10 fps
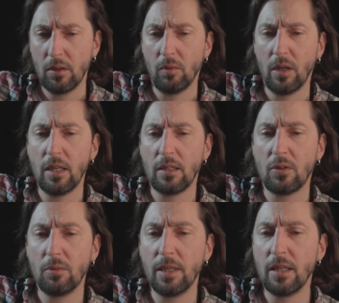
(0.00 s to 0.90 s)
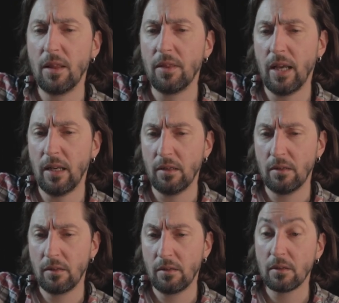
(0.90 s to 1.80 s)
What is to be done then?
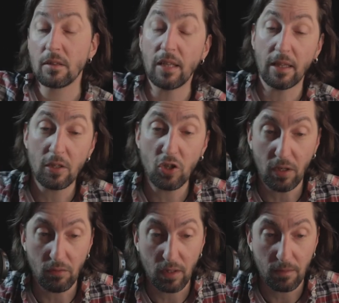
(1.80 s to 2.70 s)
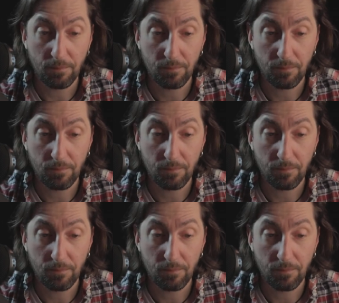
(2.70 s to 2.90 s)
Said the general.